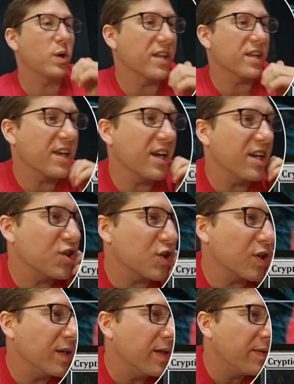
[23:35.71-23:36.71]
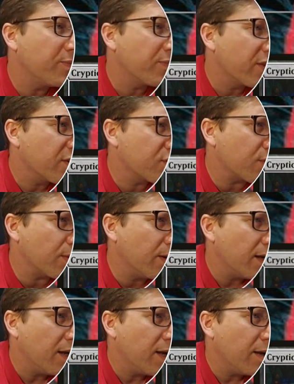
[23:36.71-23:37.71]
one occasion. So,
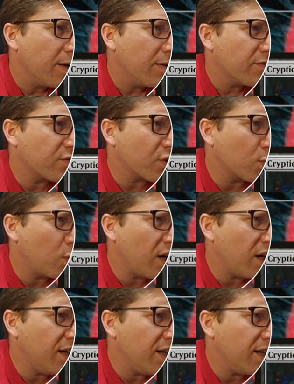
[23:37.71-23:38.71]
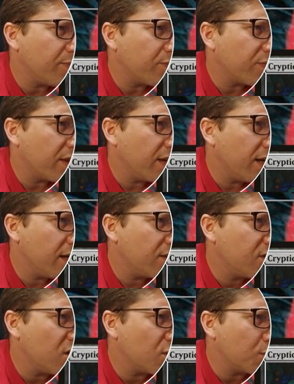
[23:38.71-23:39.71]
for one,
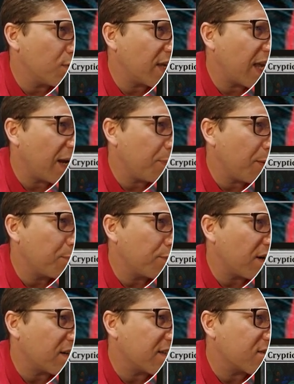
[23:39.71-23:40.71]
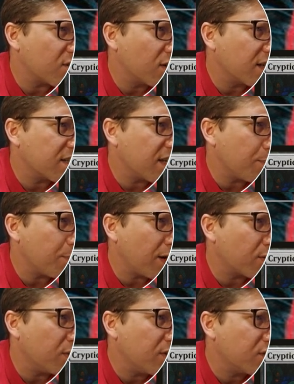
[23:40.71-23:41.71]
Ginger Brute can't be blocked this turn except by
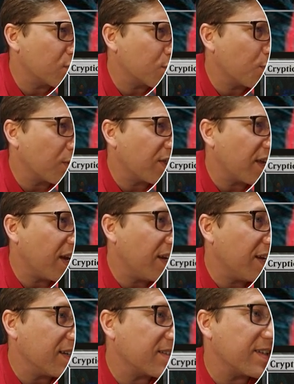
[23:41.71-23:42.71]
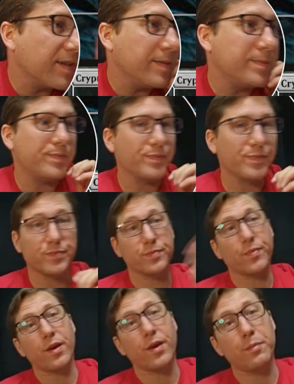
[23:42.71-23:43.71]
creatures with haste.
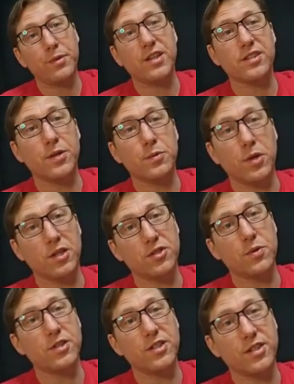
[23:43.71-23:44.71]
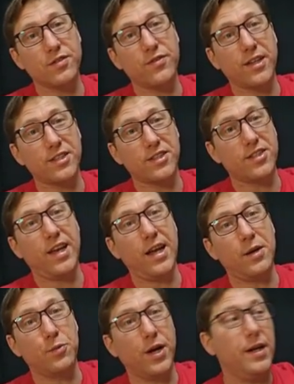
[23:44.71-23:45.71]
Because he runs as fast as he
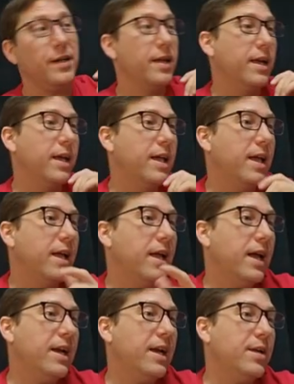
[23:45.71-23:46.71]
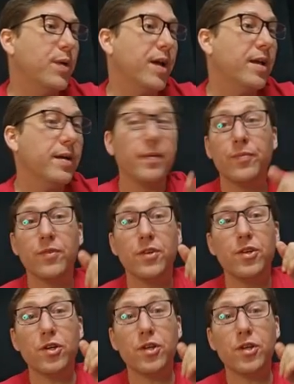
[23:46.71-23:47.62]
can, right? Anyway, your